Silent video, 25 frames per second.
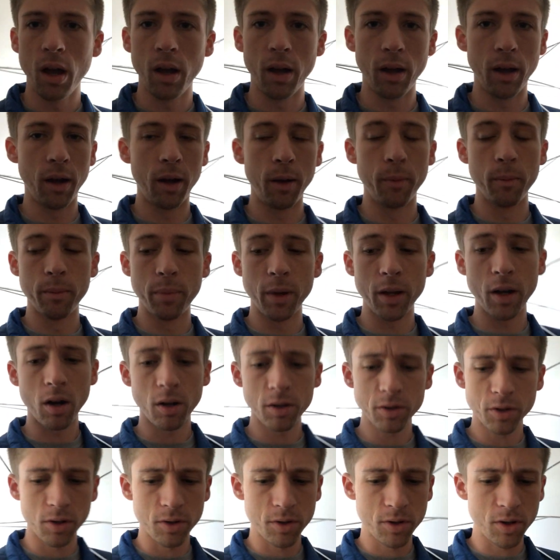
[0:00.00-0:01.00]
Um, but
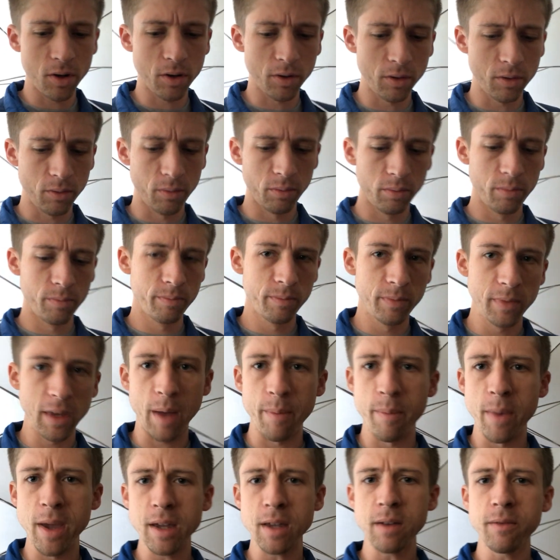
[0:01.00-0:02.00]
also, so yeah,
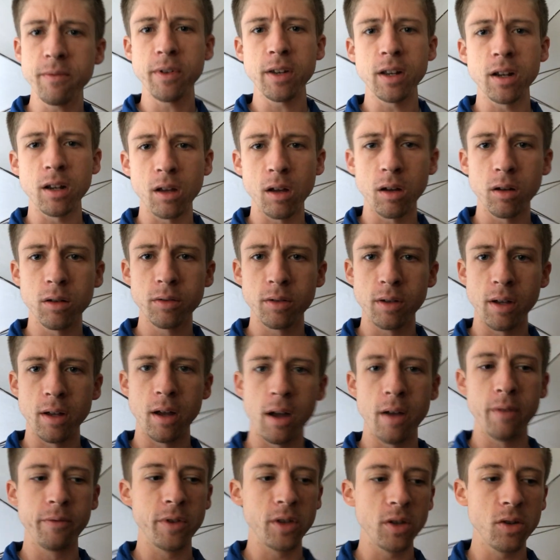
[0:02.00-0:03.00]
make a video
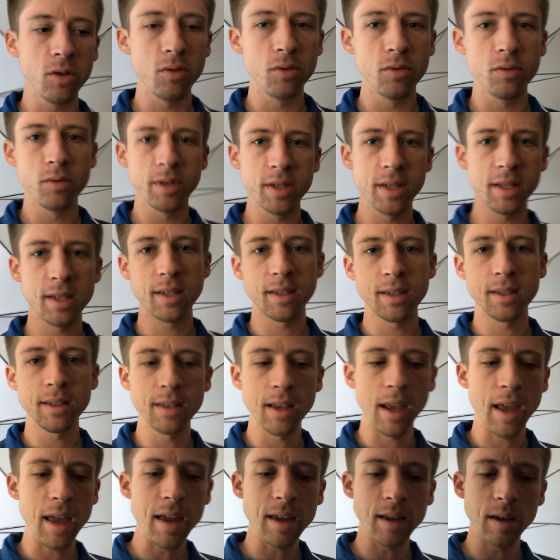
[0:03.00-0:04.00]
of you
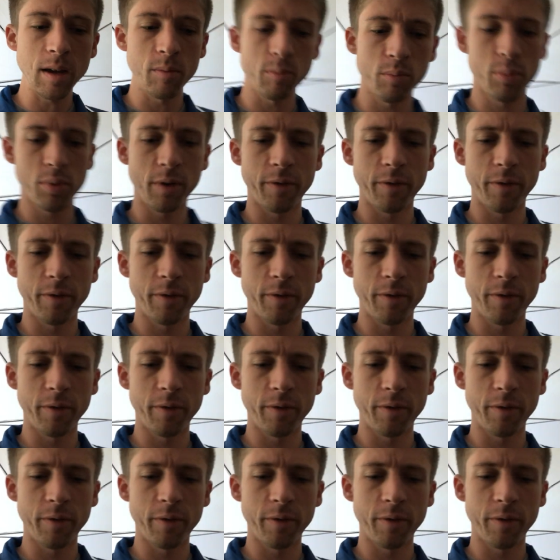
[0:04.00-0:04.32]
saying it,